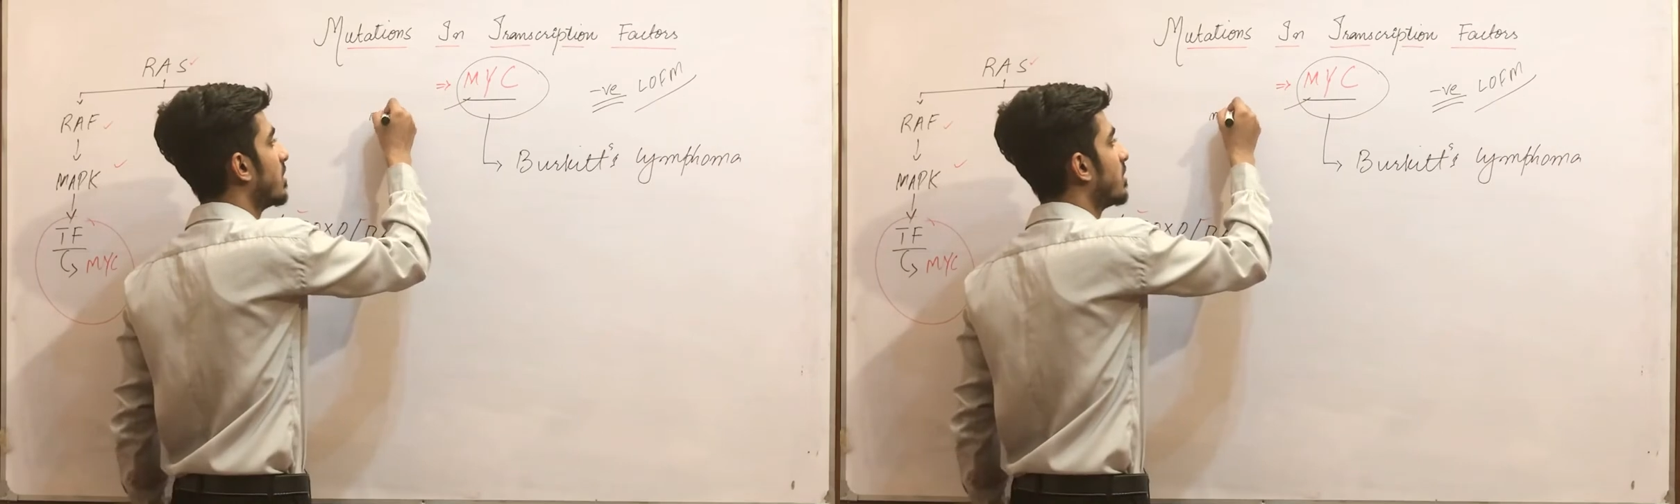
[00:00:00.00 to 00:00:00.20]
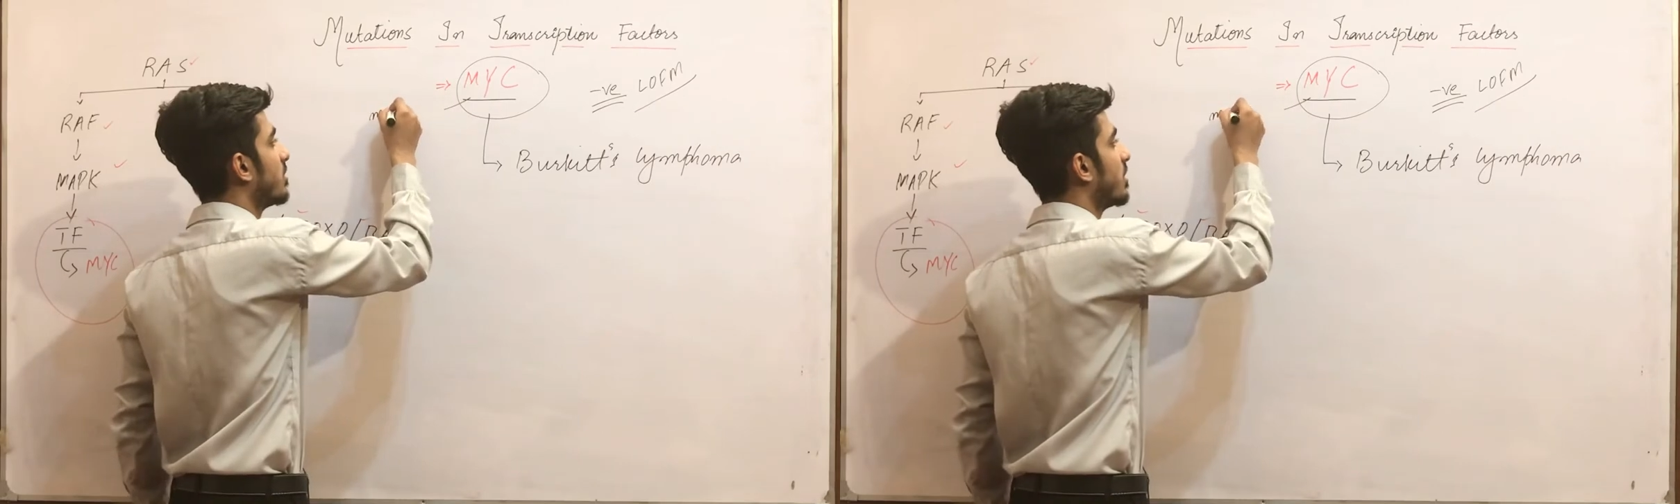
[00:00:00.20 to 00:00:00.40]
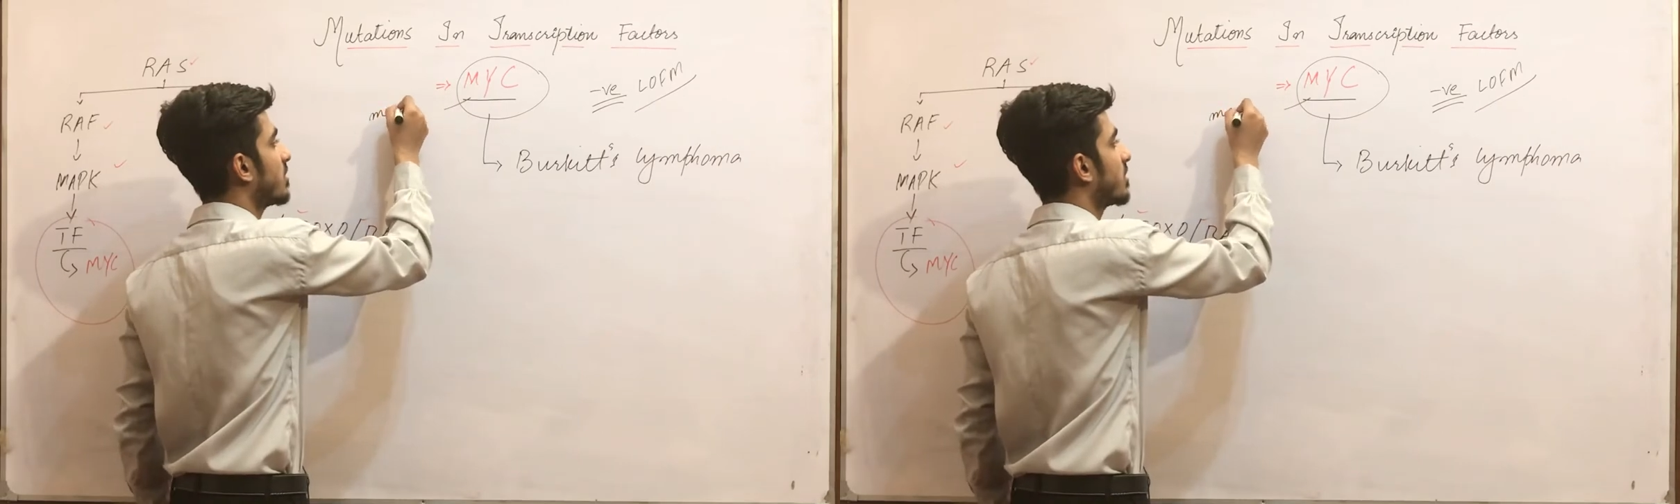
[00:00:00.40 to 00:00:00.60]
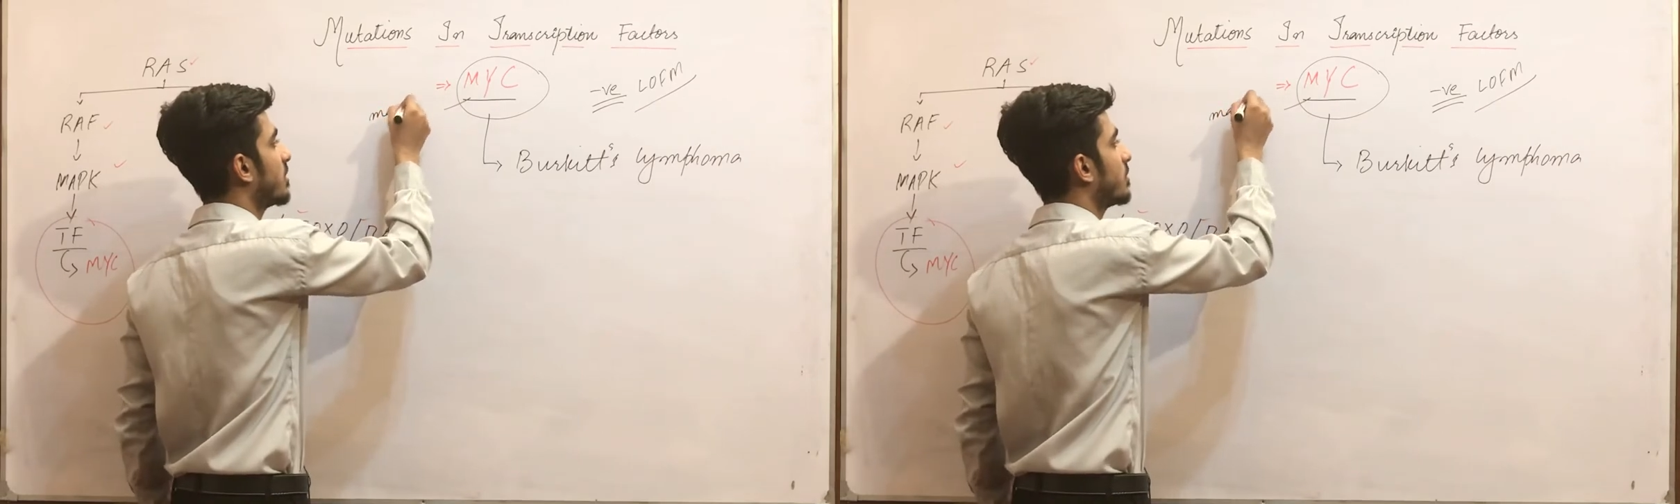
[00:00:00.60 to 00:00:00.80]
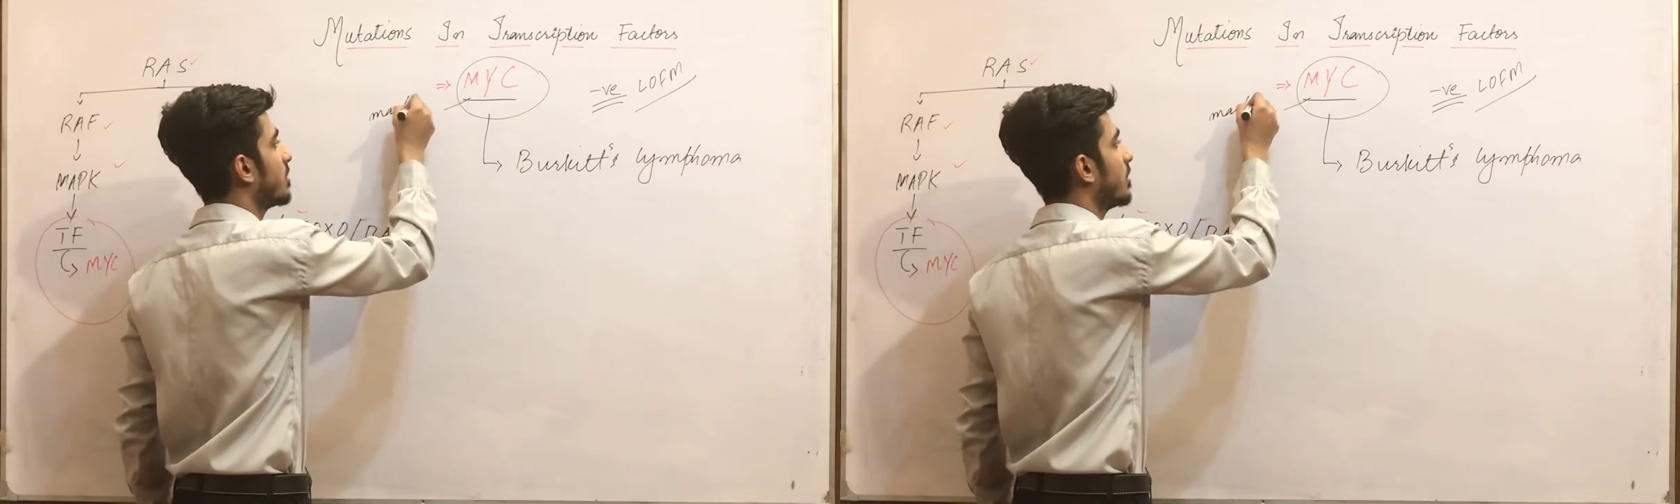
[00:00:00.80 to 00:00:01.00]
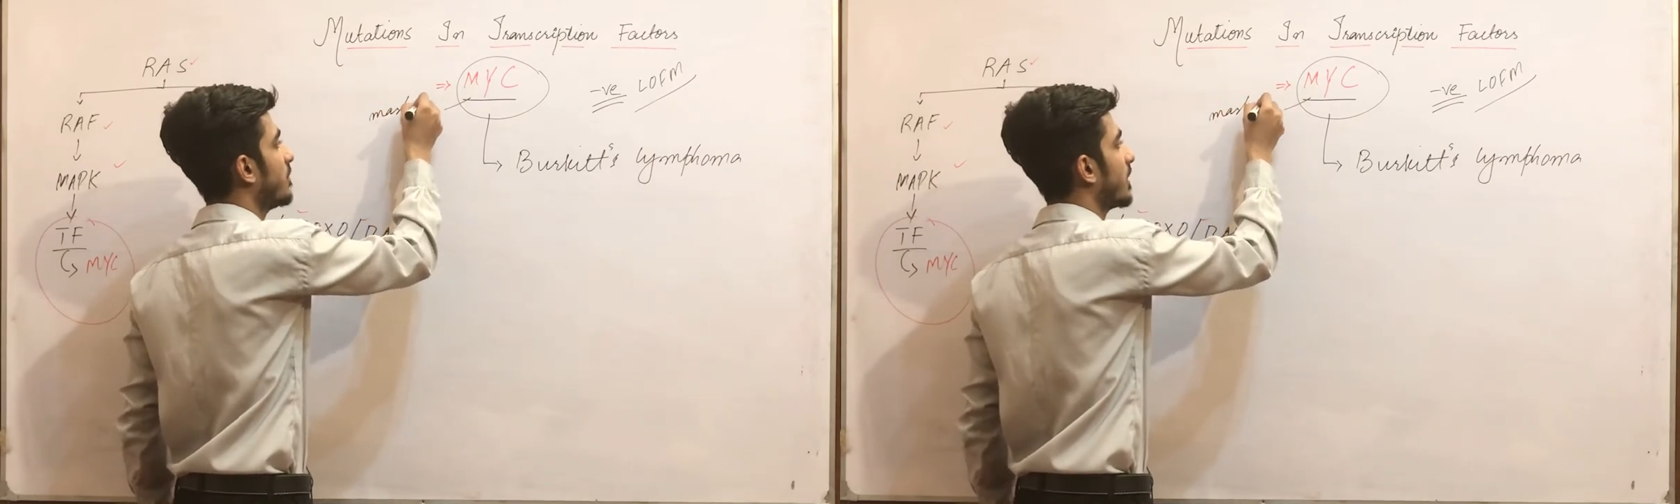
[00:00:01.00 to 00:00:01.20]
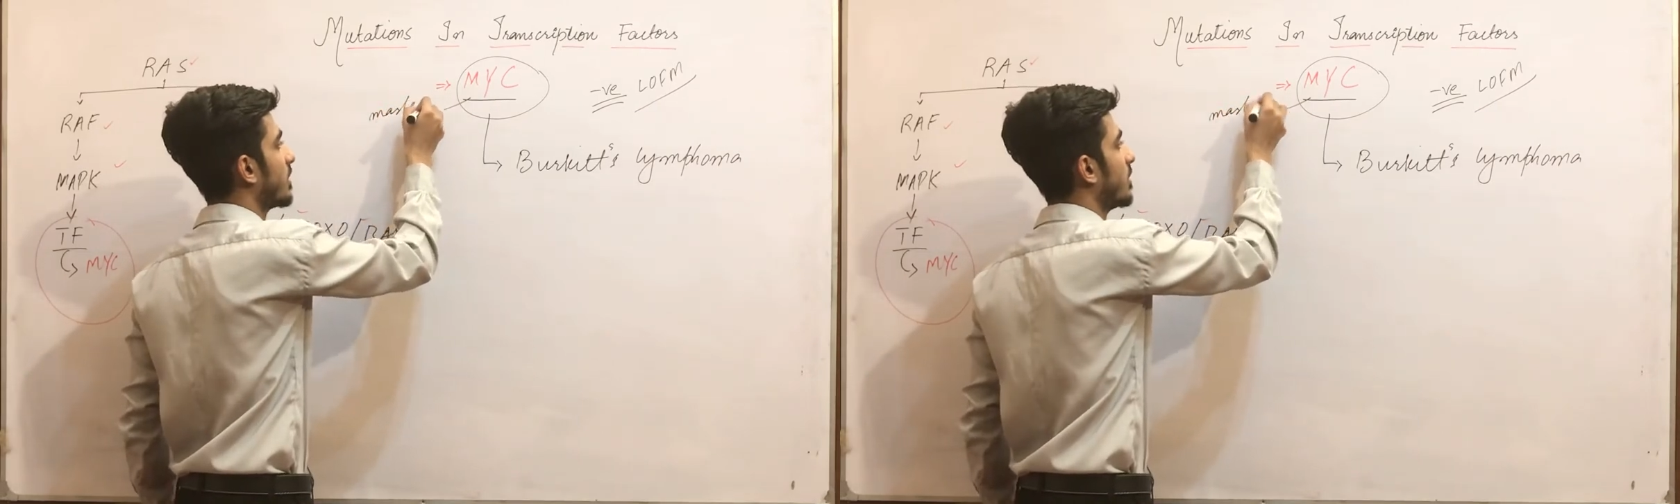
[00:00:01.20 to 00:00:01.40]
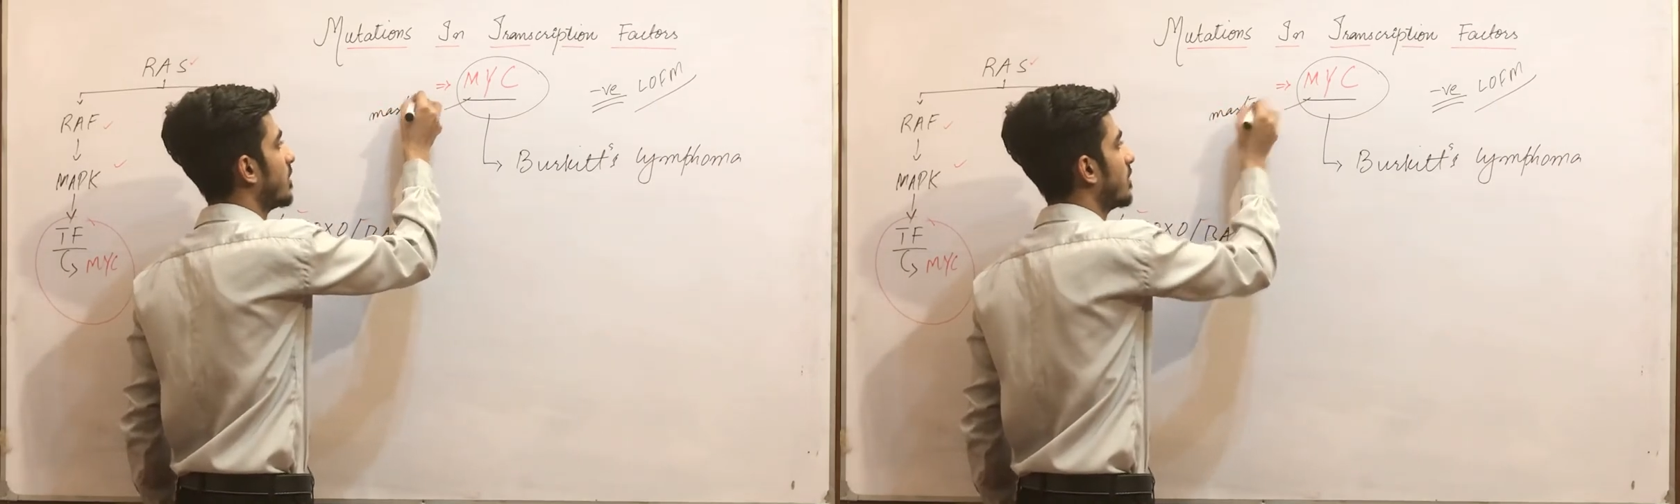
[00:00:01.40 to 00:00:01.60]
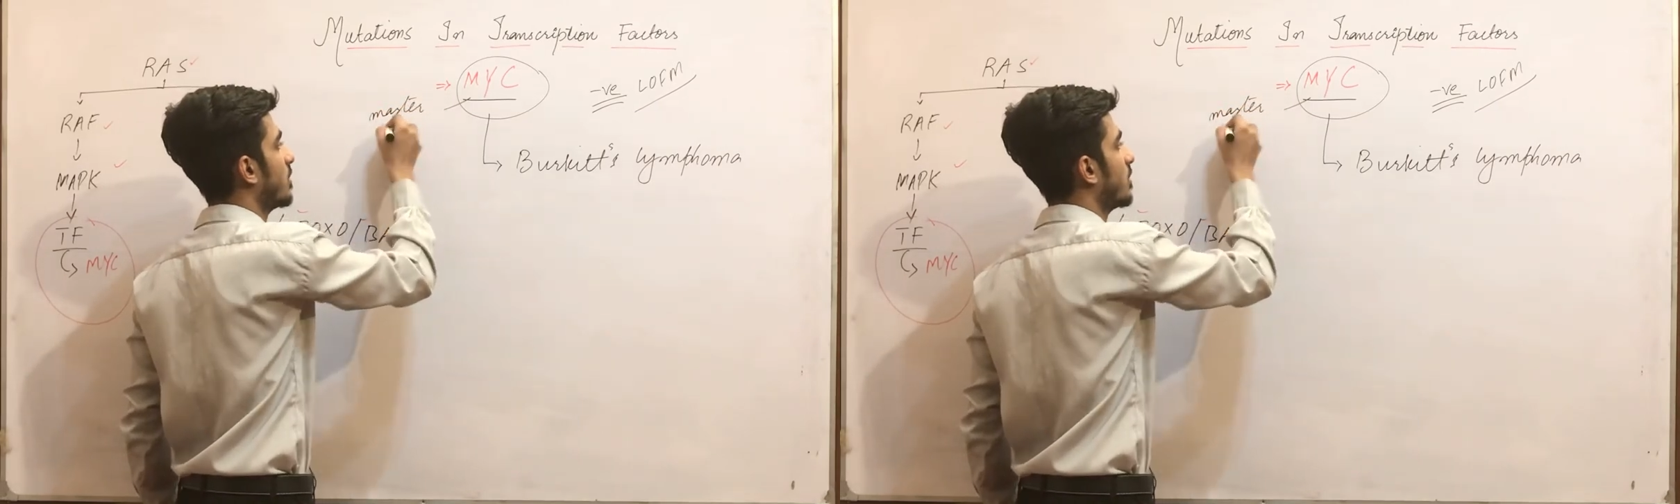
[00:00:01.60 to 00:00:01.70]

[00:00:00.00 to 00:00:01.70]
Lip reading: transcriptional factor